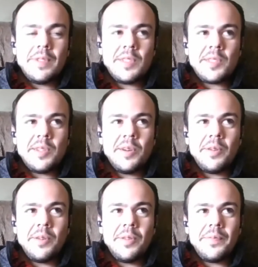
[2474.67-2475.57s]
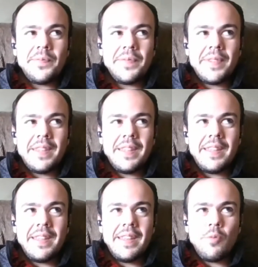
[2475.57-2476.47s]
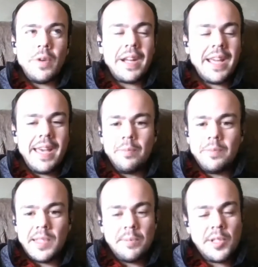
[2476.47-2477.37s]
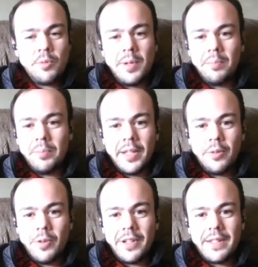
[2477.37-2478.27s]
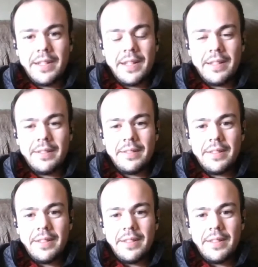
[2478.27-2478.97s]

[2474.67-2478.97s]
So when I had subsequent blood work done,